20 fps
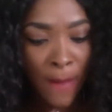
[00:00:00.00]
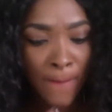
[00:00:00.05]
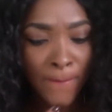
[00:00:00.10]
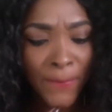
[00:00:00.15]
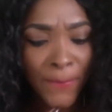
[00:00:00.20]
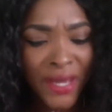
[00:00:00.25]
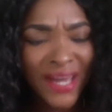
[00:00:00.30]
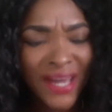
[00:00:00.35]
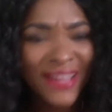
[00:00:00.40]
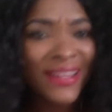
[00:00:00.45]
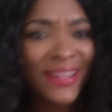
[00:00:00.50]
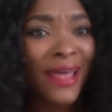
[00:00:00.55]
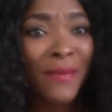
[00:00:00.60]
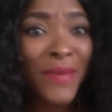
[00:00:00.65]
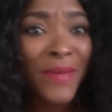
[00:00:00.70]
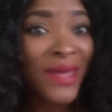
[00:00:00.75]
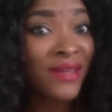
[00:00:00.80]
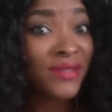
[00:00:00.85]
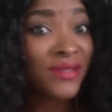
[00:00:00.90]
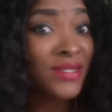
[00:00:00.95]
but I'm
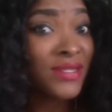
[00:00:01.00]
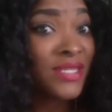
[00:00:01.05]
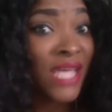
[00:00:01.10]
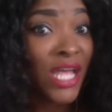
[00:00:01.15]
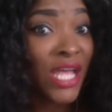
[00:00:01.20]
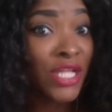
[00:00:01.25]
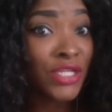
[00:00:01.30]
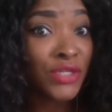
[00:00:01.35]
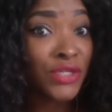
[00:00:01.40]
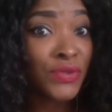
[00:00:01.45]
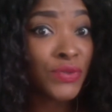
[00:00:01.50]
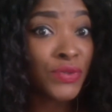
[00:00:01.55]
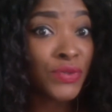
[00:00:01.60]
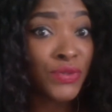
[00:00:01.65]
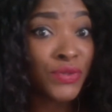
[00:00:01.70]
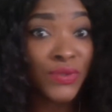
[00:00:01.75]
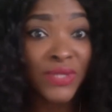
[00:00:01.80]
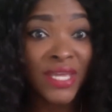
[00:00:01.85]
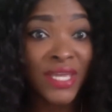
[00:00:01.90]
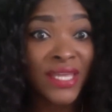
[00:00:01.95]
here to tell you
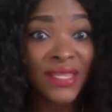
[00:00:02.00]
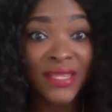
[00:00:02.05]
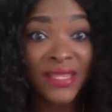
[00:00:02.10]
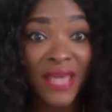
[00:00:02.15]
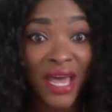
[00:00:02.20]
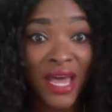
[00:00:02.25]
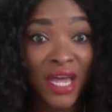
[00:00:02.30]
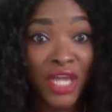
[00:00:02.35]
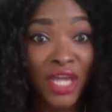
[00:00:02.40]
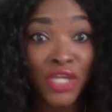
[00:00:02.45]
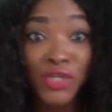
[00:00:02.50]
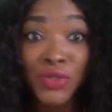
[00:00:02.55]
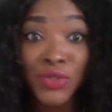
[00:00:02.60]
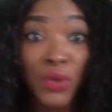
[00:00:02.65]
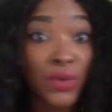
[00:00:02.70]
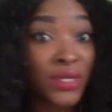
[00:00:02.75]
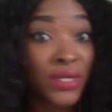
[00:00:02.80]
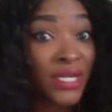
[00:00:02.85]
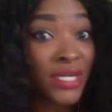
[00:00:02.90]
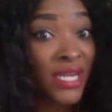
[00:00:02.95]
today that you
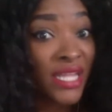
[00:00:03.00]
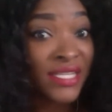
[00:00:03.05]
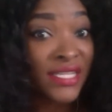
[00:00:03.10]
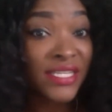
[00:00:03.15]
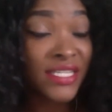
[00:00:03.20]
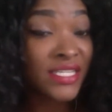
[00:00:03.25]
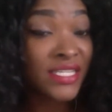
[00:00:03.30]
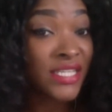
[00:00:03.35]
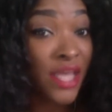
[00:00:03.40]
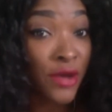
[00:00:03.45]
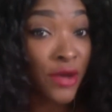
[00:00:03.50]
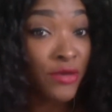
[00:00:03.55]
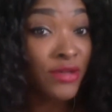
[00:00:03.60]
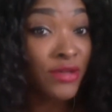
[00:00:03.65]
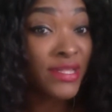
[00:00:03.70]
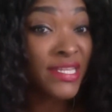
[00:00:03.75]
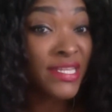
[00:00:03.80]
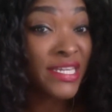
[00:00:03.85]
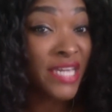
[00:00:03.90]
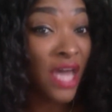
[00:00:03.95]
don't
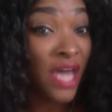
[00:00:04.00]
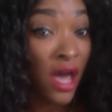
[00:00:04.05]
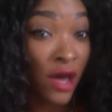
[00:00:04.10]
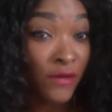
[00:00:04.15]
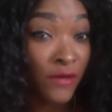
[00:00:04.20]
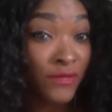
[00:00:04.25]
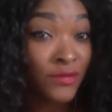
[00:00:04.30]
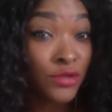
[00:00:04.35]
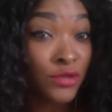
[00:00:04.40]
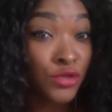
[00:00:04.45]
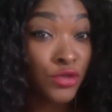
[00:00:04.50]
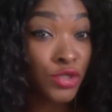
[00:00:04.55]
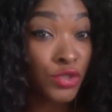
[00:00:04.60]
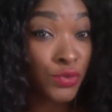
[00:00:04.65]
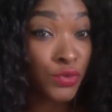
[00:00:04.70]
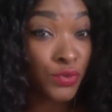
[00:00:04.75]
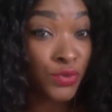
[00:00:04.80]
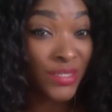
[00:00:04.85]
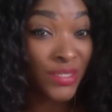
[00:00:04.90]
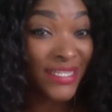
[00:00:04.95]
necessarily have to
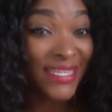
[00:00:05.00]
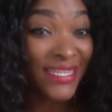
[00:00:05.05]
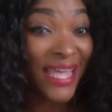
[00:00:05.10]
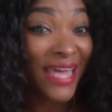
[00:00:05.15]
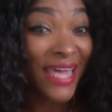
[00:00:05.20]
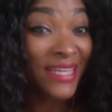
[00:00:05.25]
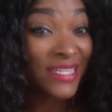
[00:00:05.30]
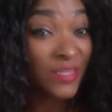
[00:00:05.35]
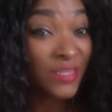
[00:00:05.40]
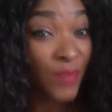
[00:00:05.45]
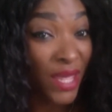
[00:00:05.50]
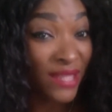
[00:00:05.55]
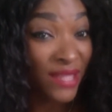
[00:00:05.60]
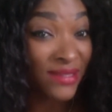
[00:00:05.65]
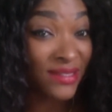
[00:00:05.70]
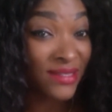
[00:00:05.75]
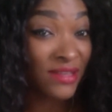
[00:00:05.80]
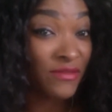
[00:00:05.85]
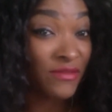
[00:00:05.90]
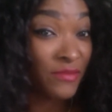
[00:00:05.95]
use
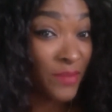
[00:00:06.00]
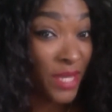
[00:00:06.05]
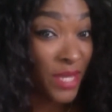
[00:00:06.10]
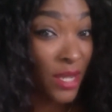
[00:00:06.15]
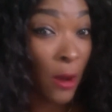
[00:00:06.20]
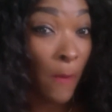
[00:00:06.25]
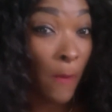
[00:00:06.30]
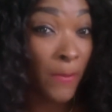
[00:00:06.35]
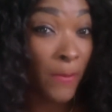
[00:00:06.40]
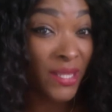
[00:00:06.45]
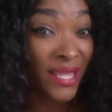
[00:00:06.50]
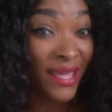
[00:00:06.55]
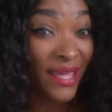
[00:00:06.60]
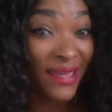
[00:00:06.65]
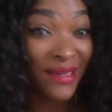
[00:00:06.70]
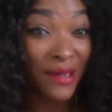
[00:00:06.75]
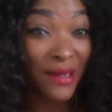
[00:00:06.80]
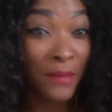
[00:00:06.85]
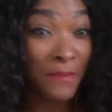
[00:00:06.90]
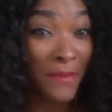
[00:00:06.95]
expensive makeup
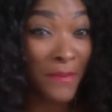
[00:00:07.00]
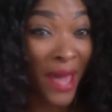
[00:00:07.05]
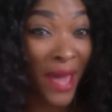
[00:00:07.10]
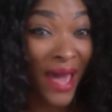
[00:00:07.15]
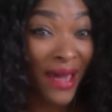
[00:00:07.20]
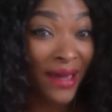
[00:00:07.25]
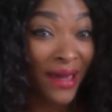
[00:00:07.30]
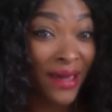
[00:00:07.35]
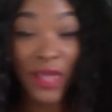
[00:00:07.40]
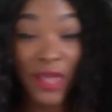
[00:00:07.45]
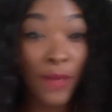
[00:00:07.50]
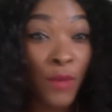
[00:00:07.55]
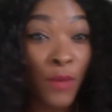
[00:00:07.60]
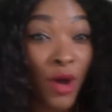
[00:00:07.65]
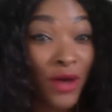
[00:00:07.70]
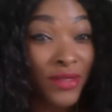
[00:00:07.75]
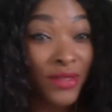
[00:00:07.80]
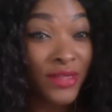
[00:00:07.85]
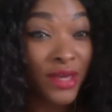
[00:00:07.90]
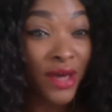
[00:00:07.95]
like MAC and
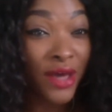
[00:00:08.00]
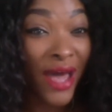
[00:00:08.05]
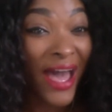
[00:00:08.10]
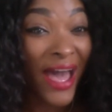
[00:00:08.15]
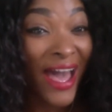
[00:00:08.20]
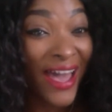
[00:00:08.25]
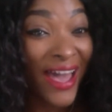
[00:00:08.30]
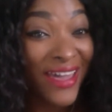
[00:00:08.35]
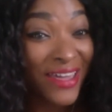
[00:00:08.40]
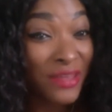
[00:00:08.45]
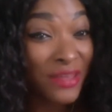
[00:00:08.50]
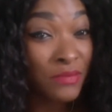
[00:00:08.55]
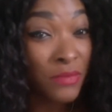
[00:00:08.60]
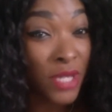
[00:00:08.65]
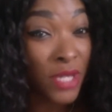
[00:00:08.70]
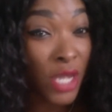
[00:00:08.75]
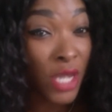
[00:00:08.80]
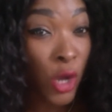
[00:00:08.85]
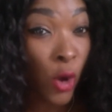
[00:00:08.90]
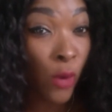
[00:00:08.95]
other high-end
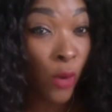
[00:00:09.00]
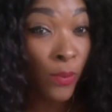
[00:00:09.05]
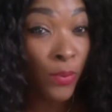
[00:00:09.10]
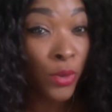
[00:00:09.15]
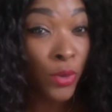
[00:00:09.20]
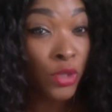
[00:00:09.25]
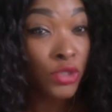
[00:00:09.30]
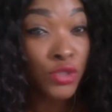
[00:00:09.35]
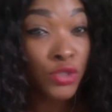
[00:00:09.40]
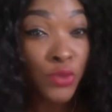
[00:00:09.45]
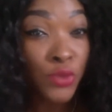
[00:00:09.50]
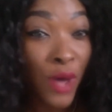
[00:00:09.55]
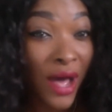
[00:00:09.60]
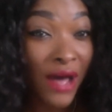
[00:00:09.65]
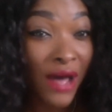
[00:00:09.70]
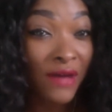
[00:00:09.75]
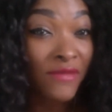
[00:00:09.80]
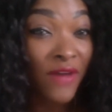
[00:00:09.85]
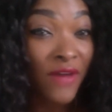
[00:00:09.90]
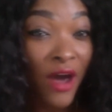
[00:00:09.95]
makeup to
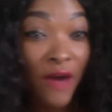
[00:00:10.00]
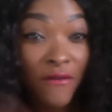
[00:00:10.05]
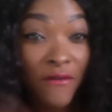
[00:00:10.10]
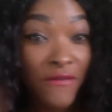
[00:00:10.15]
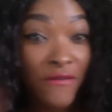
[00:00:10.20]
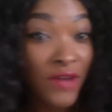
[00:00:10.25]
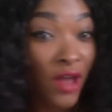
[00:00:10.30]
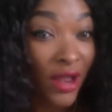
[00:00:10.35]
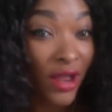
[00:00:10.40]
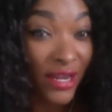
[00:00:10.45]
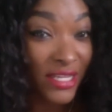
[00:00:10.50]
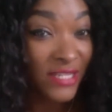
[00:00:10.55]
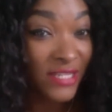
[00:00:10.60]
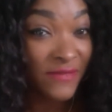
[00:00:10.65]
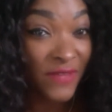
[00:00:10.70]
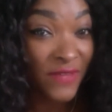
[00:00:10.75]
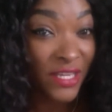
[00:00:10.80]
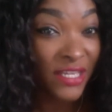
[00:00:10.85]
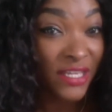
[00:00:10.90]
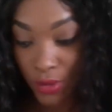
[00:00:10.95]
have a flawless
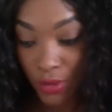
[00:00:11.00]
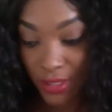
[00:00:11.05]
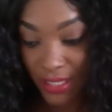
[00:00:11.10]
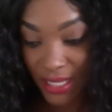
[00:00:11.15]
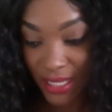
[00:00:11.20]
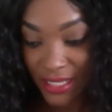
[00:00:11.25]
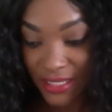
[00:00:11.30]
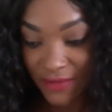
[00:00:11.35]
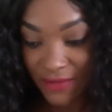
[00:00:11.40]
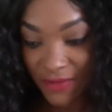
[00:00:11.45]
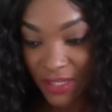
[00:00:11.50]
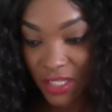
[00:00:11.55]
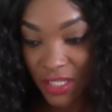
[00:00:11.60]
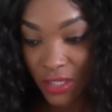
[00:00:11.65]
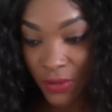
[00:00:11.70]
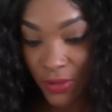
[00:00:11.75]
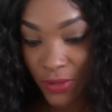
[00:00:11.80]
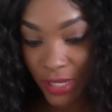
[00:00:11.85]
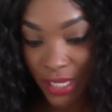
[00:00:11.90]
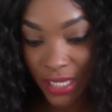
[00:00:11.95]
face. This
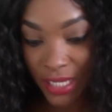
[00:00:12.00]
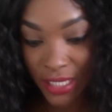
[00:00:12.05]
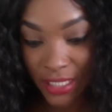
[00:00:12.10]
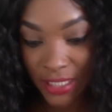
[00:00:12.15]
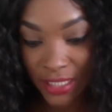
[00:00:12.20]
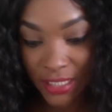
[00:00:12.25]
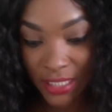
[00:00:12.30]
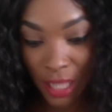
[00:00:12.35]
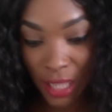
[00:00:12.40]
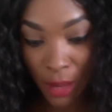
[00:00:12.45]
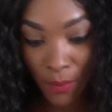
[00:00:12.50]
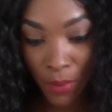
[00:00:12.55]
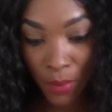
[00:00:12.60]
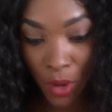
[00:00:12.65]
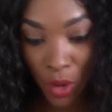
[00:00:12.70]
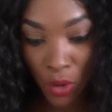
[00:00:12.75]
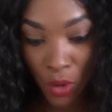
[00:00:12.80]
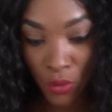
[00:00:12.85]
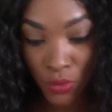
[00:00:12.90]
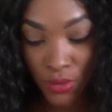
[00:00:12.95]
video is
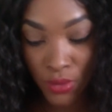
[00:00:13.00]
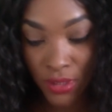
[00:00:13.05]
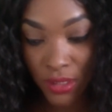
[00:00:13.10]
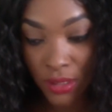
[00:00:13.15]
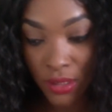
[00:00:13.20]
about